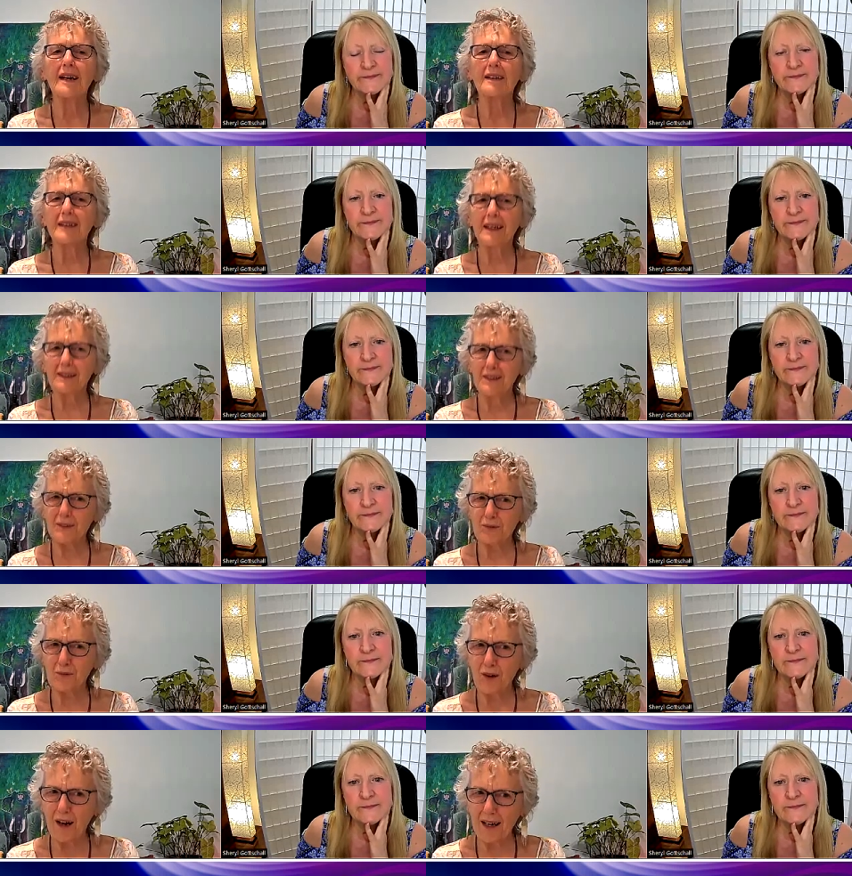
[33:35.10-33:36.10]
Speaker 1: That's
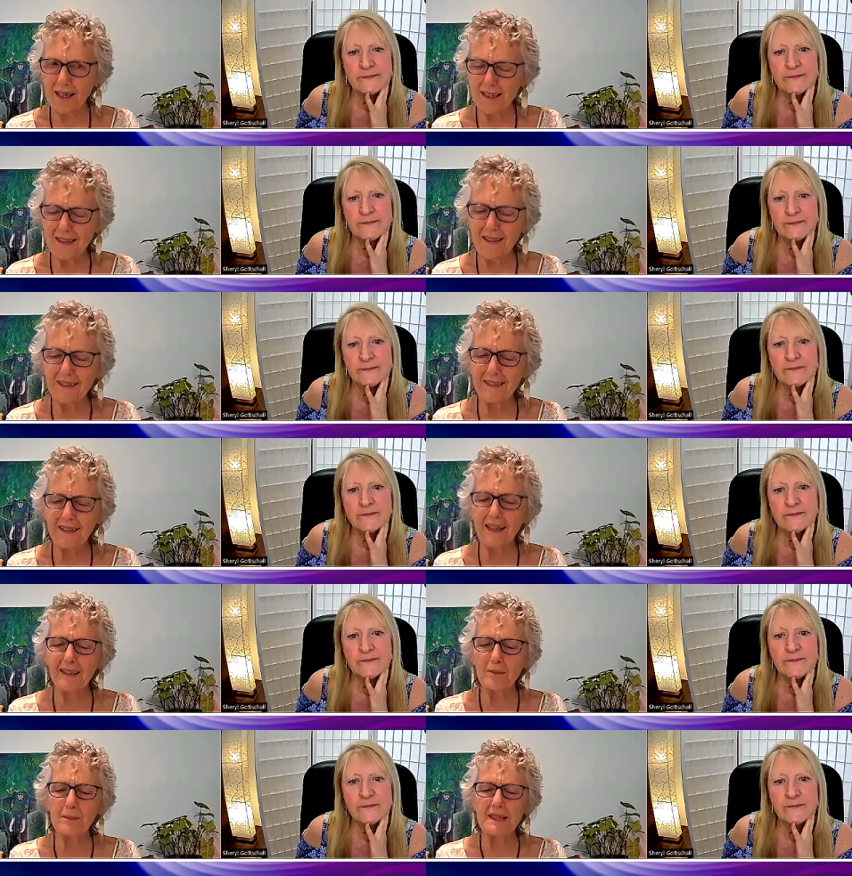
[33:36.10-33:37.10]
right. That
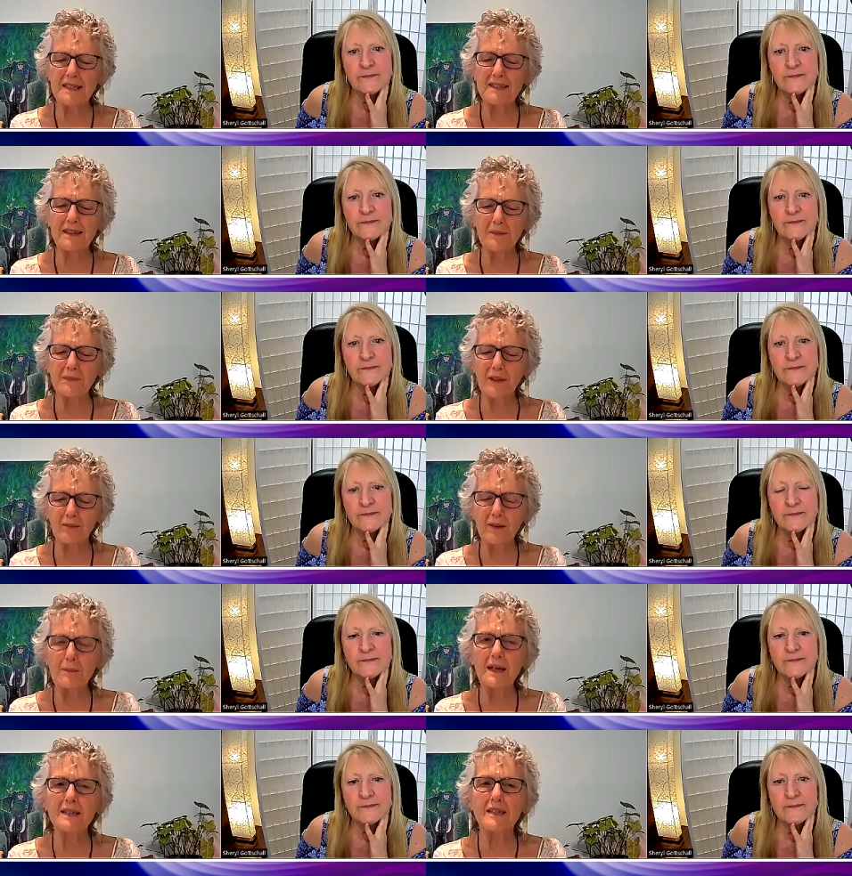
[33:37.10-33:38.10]
that'll be something we
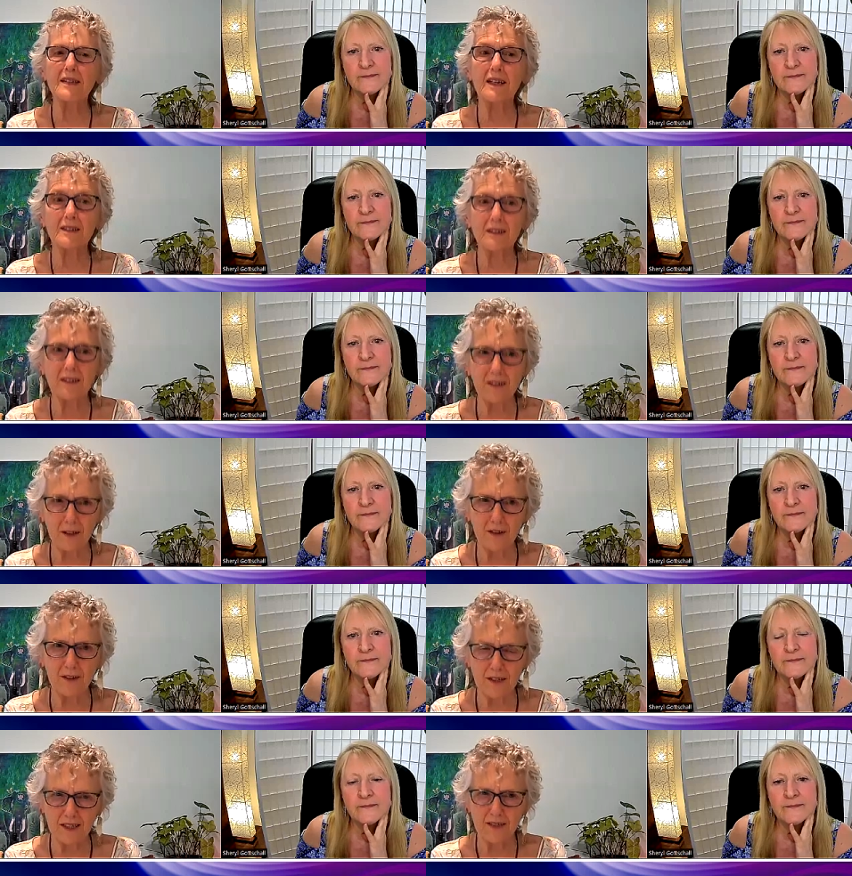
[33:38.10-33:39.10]
may start to
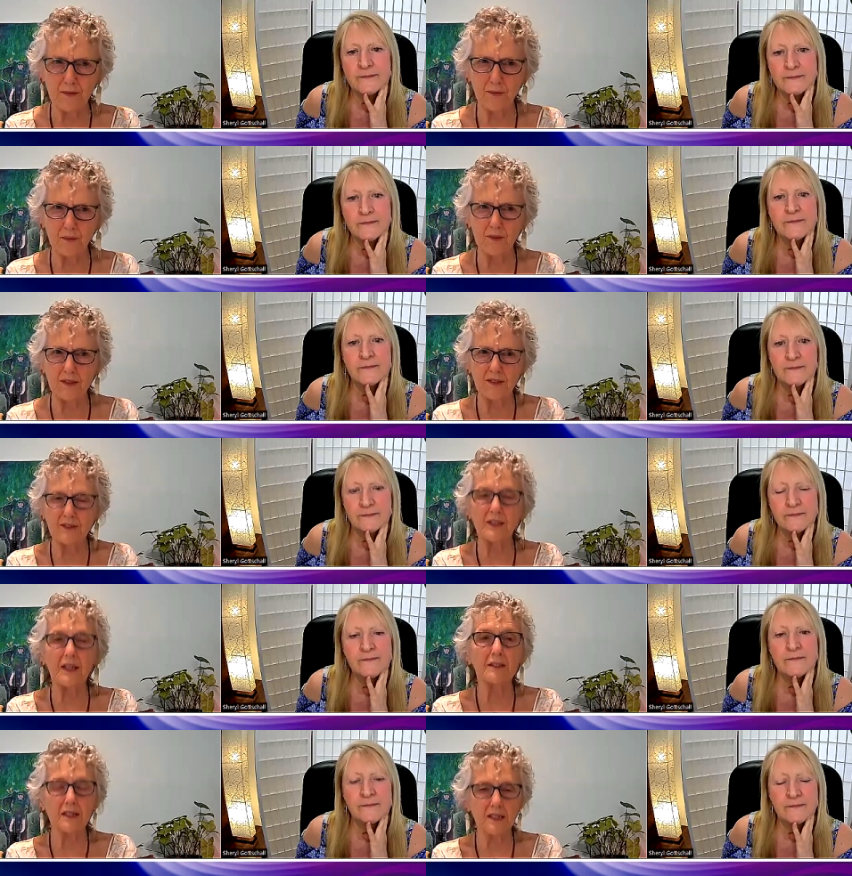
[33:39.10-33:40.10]
notice as the
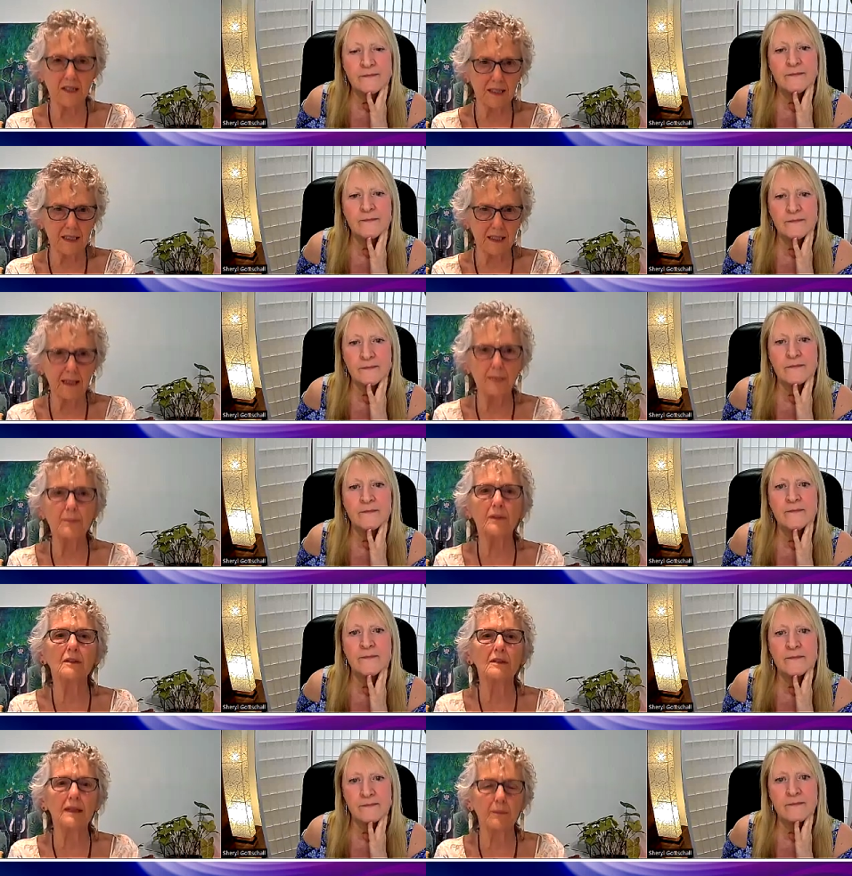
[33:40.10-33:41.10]
sun goes into Libra,
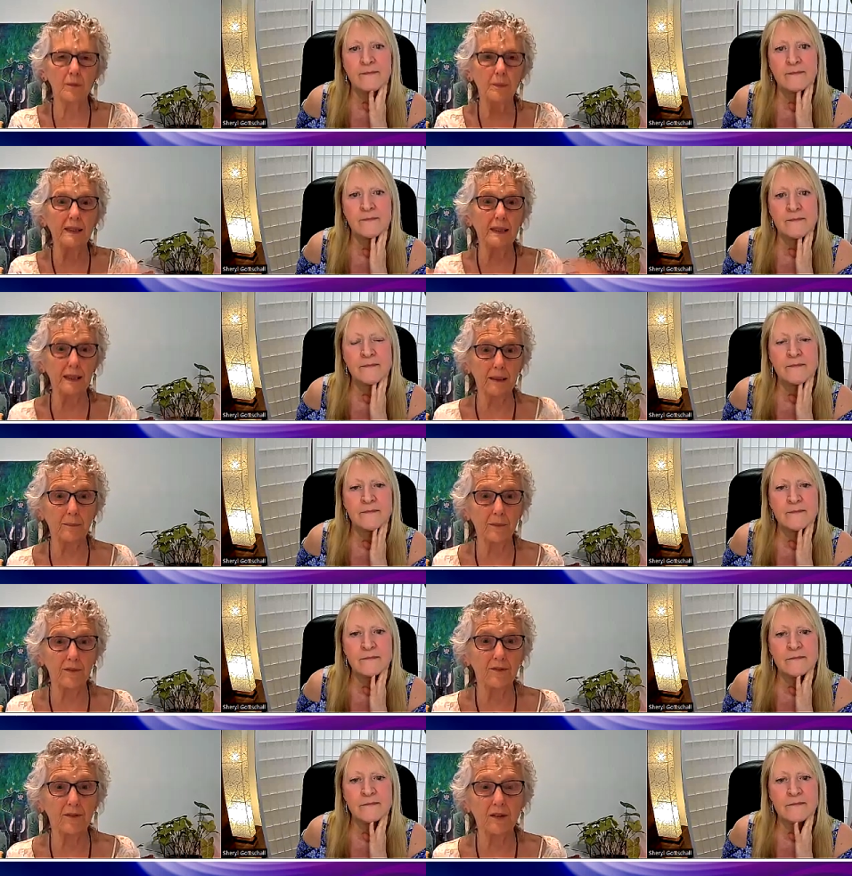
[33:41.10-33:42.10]
and then we'll be in Libra
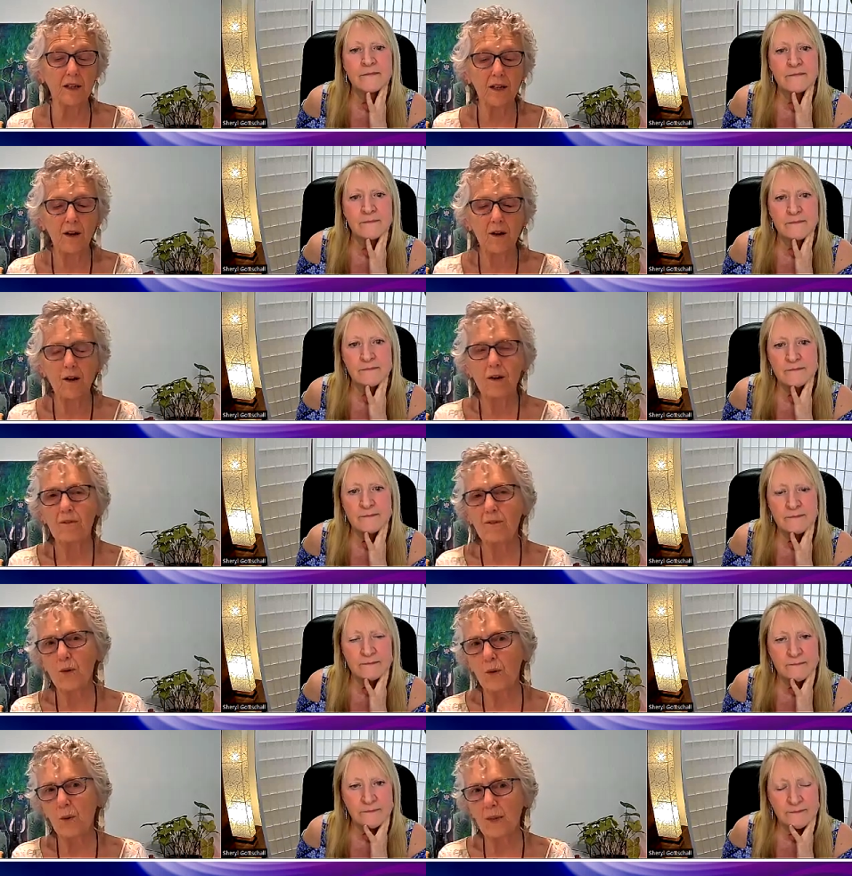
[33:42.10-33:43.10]
for
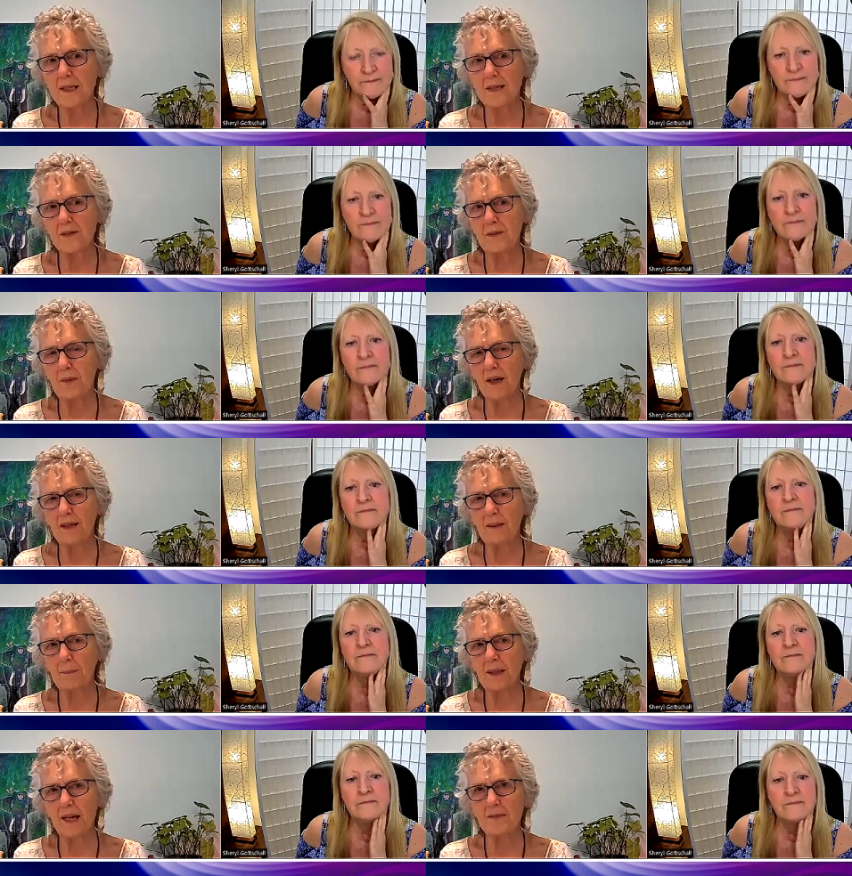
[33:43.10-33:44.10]
four weeks. We might
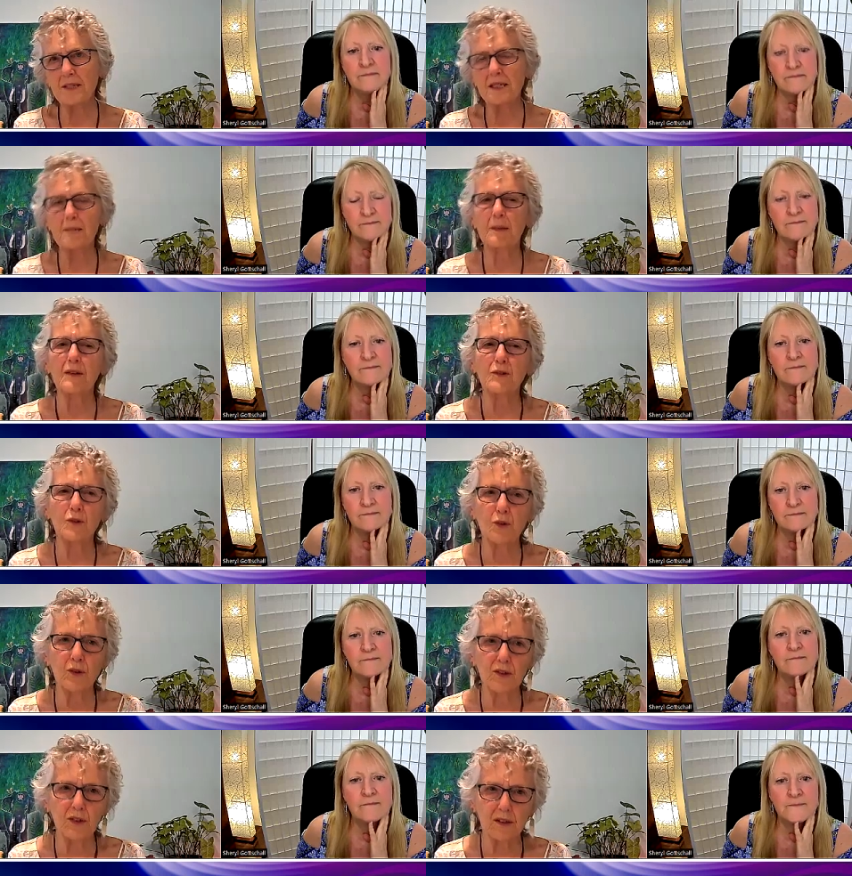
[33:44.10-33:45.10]
be having to make
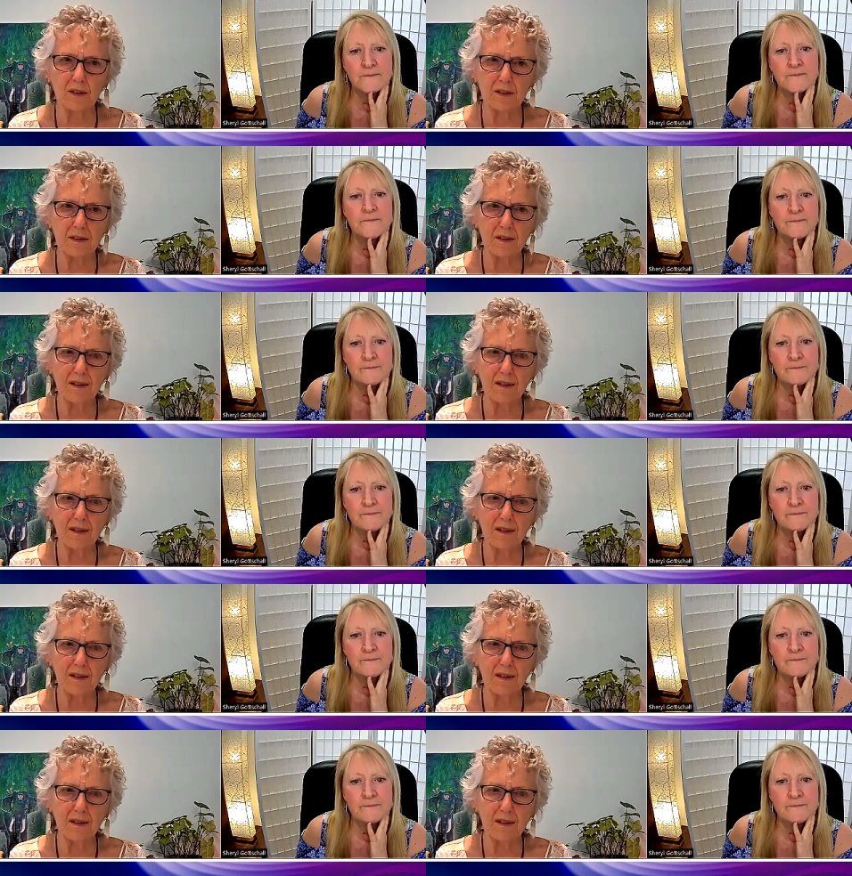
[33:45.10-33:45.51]
choices.